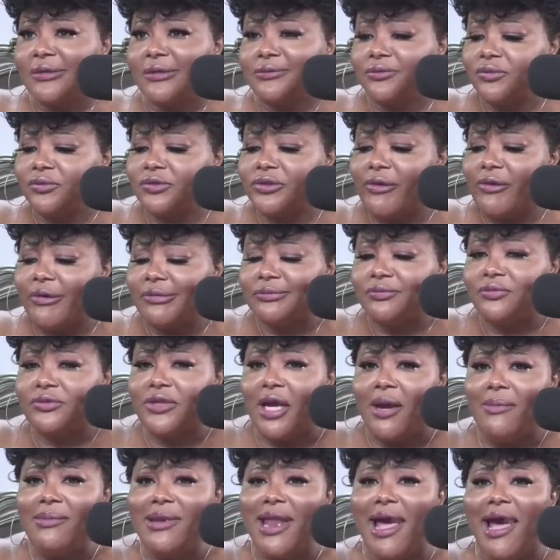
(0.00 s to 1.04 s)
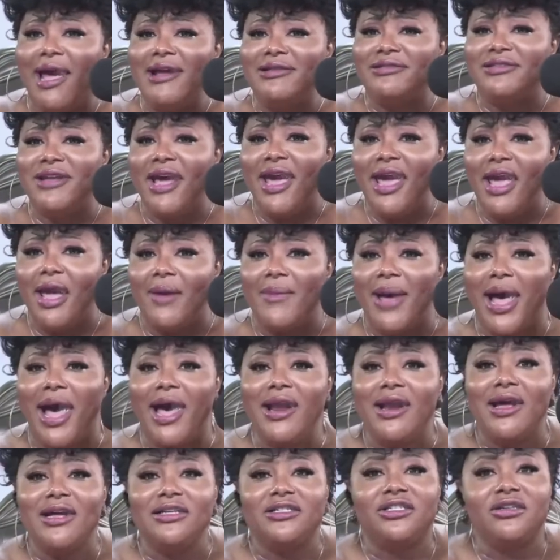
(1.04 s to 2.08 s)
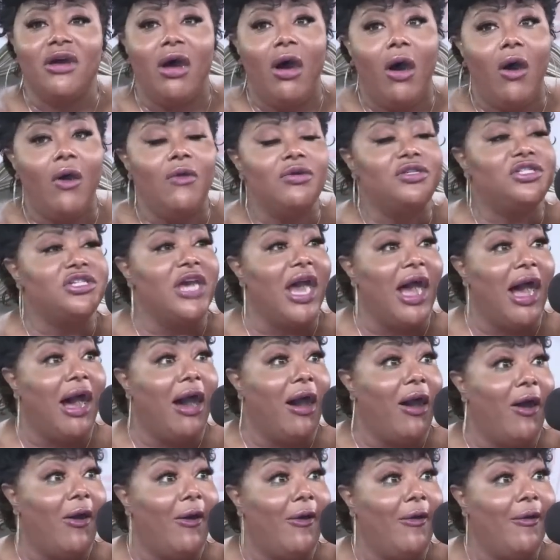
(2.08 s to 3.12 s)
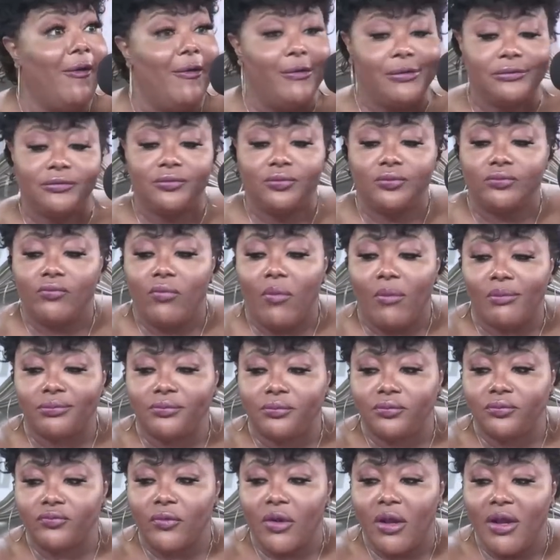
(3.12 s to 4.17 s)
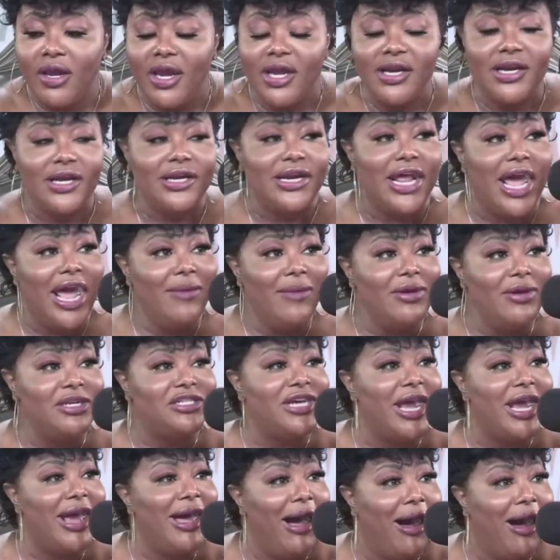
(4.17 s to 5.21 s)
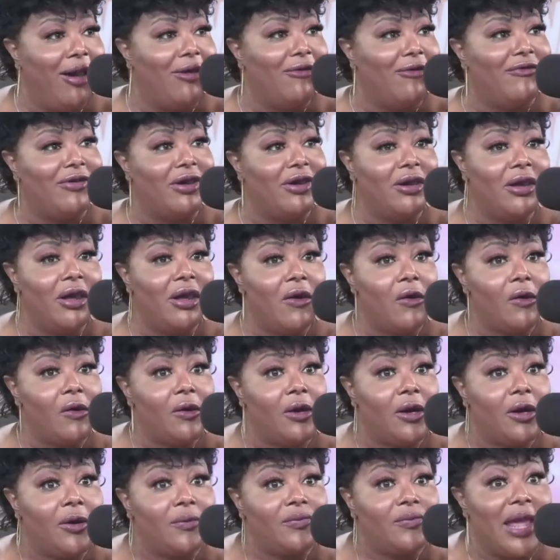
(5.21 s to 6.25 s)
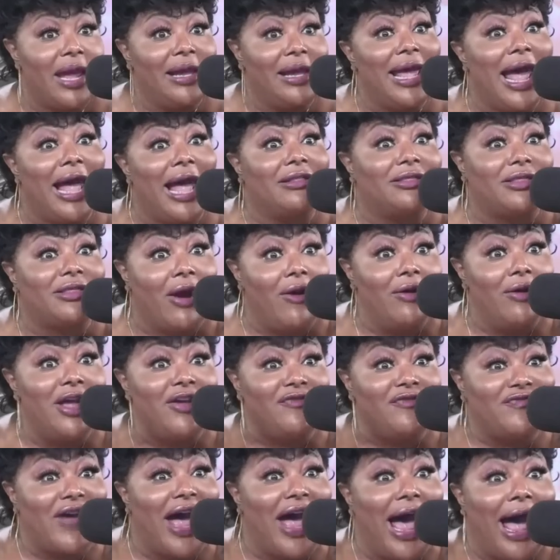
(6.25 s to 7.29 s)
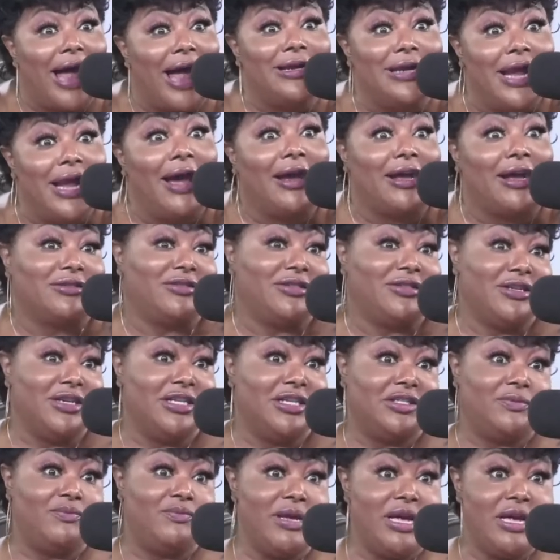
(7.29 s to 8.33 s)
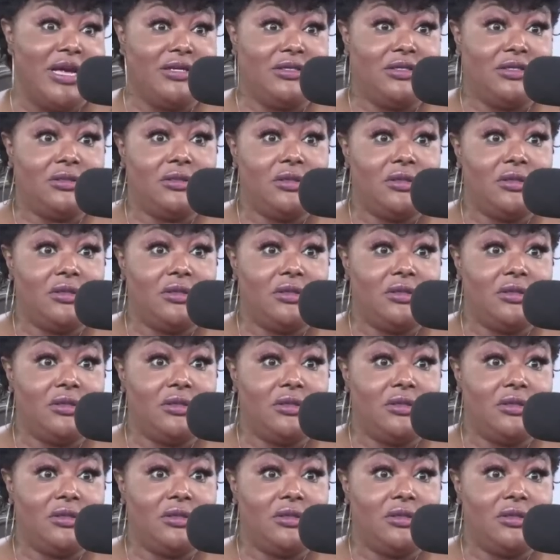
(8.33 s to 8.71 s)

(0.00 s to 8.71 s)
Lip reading: I'm like, damn, I done told y'all in the name of Jehovah, I got 35 nuggets in this bitch.